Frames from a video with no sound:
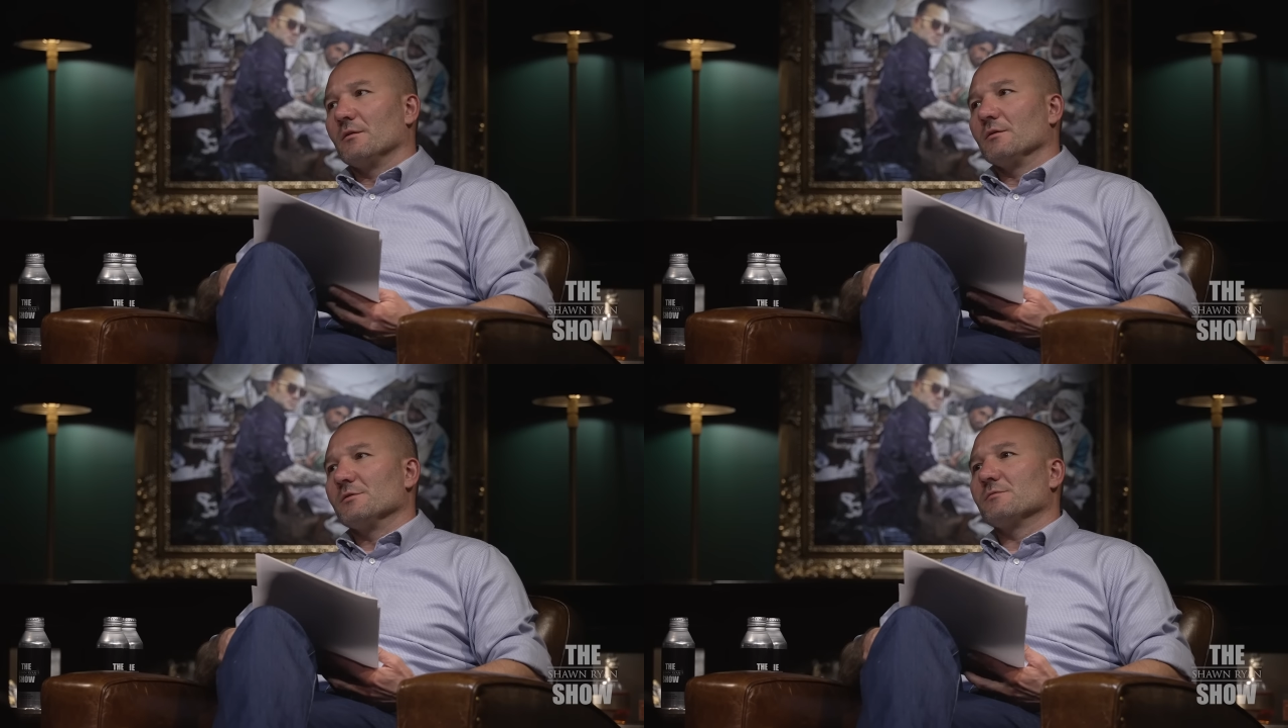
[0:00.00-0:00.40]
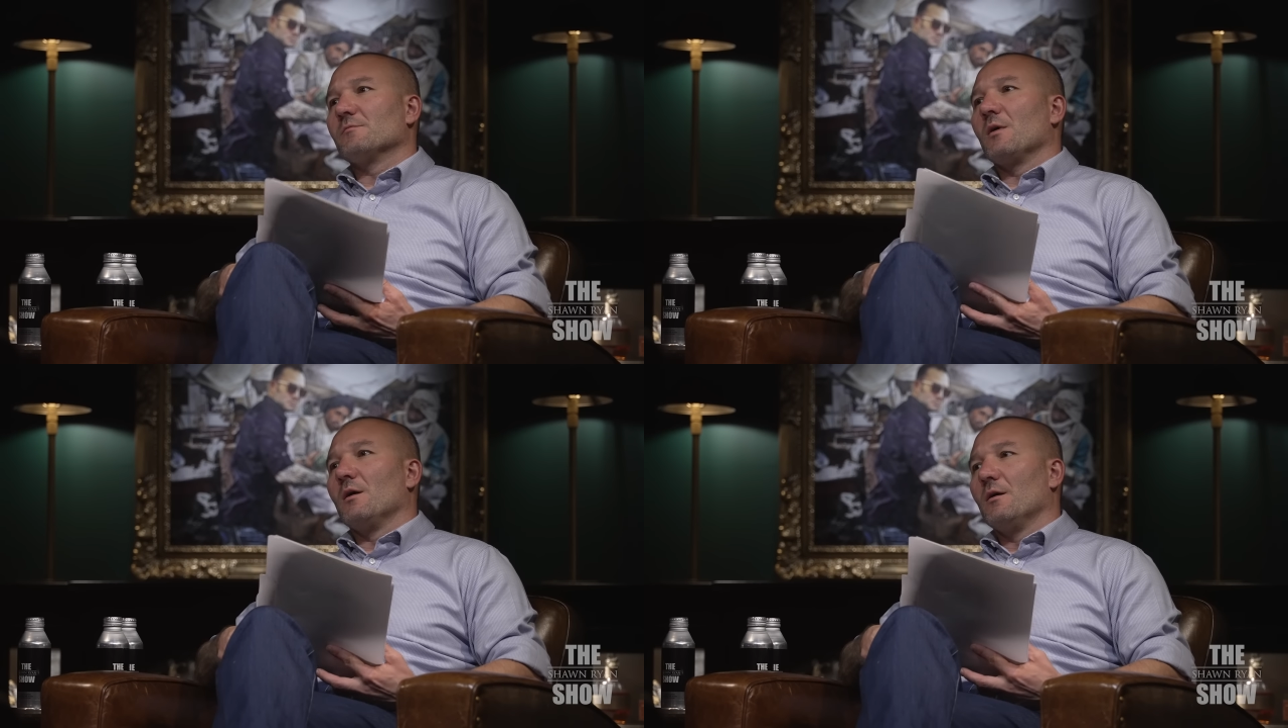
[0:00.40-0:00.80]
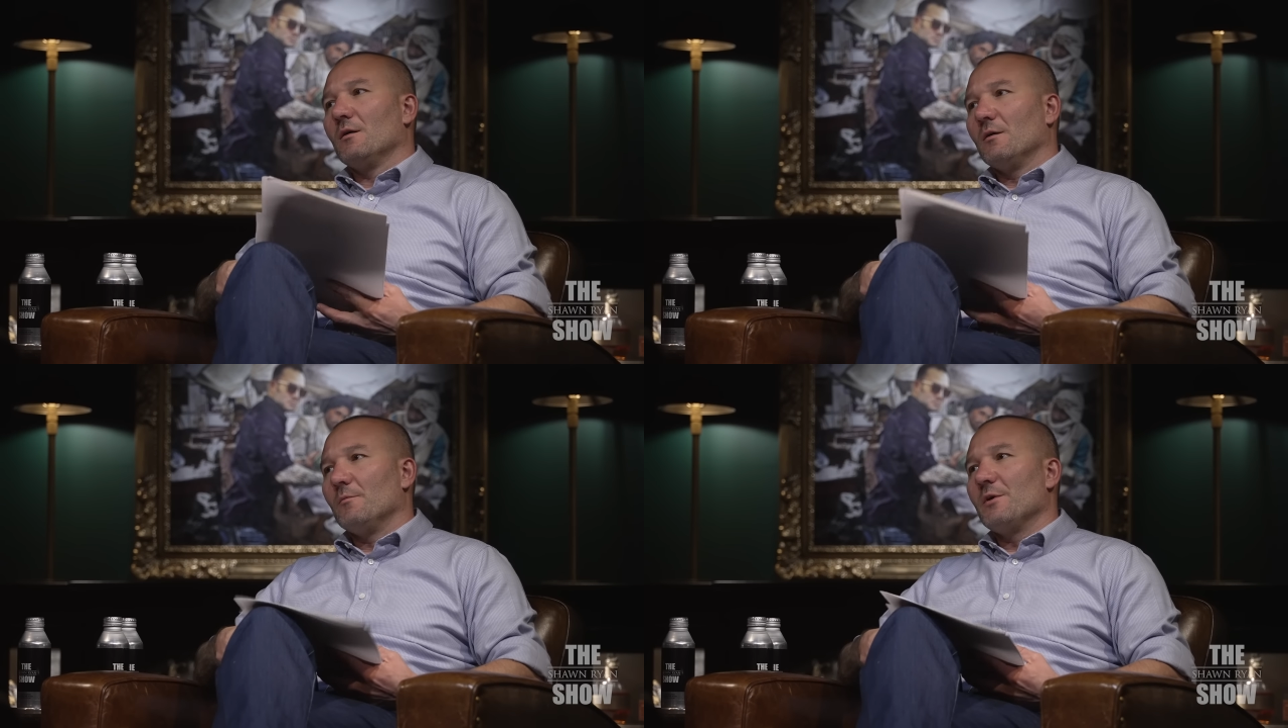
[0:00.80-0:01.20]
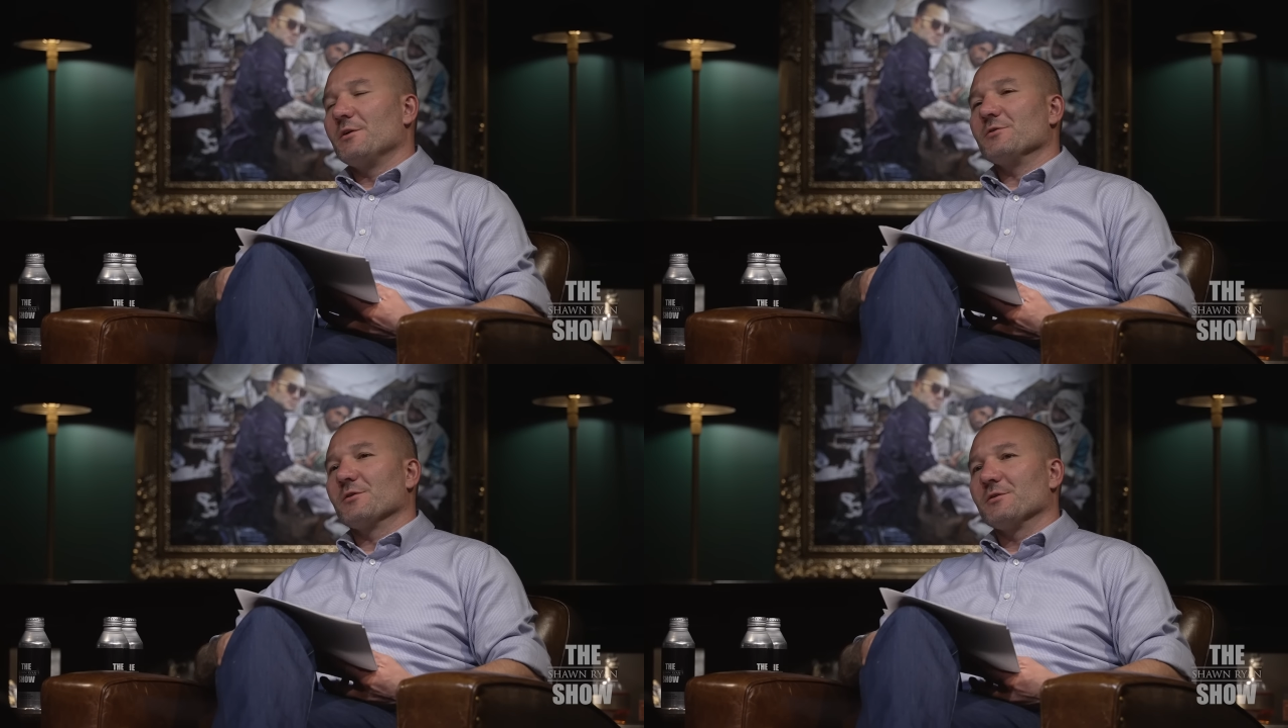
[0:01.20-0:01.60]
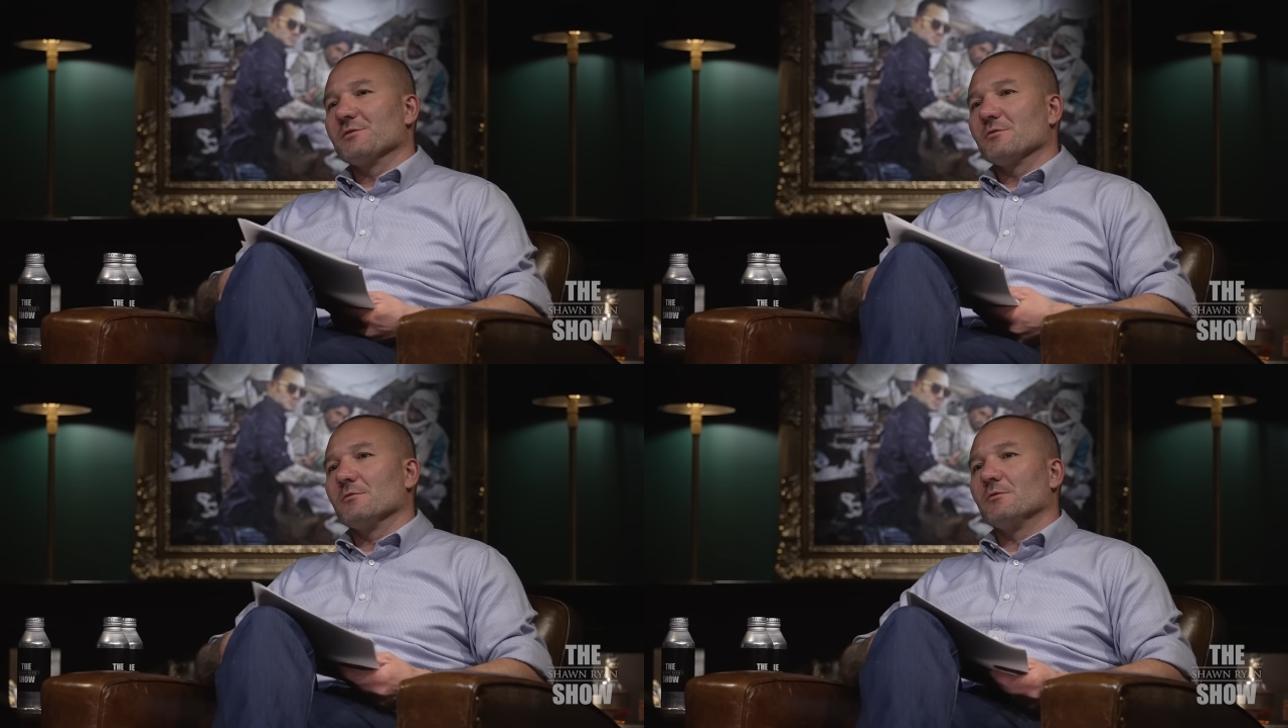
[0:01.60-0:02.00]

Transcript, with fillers: that's a major concern